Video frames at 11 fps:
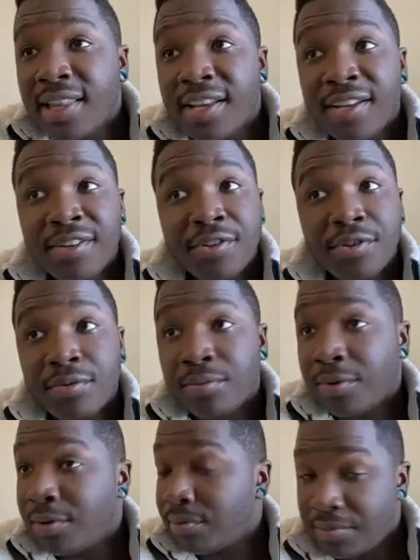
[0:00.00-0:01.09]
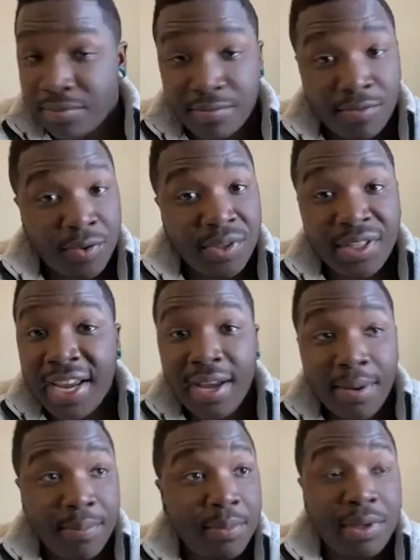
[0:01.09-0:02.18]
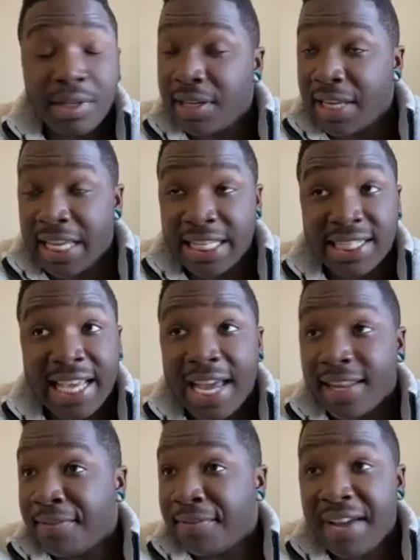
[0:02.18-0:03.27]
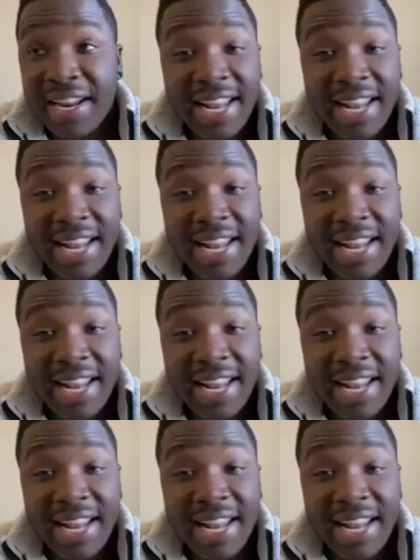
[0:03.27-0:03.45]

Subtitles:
well, damn, the fight has to continue.